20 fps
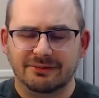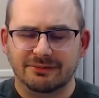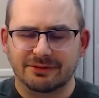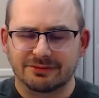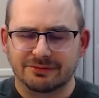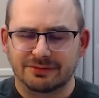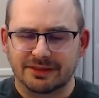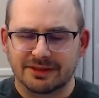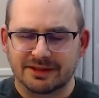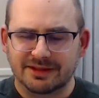
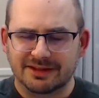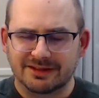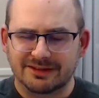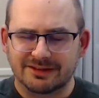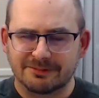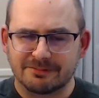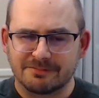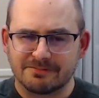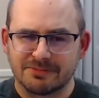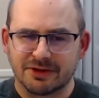With
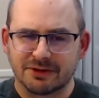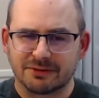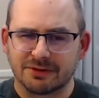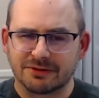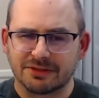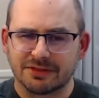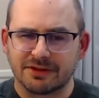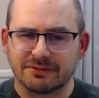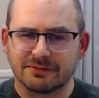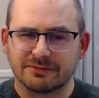the
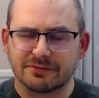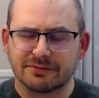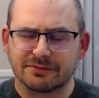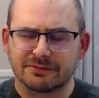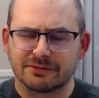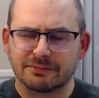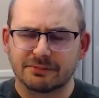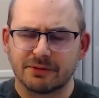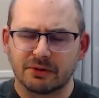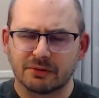growth of
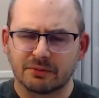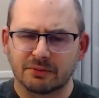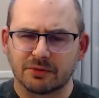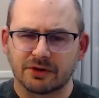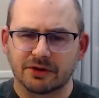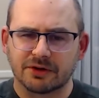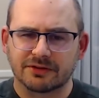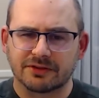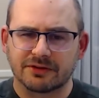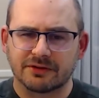remote
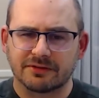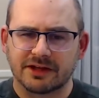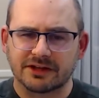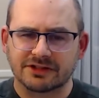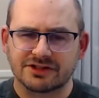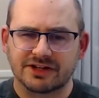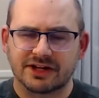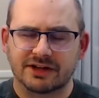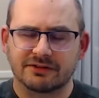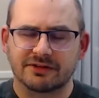work, there's
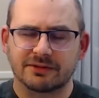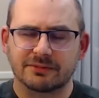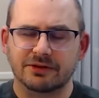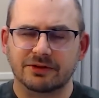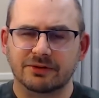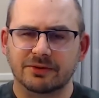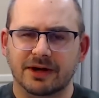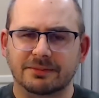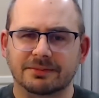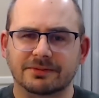actually now some
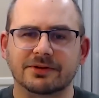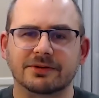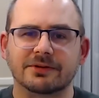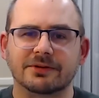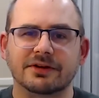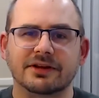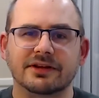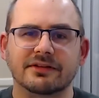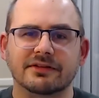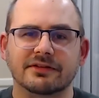new
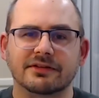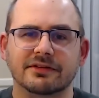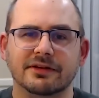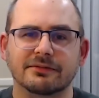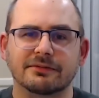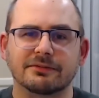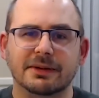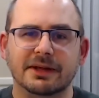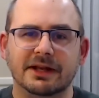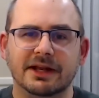opportunities of
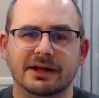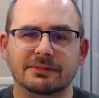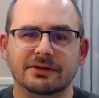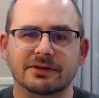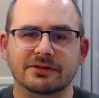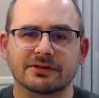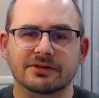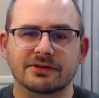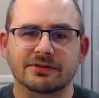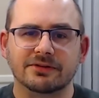being
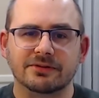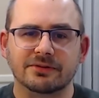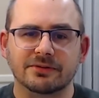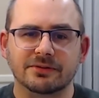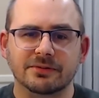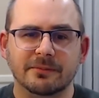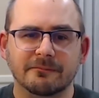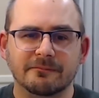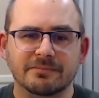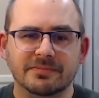able
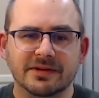to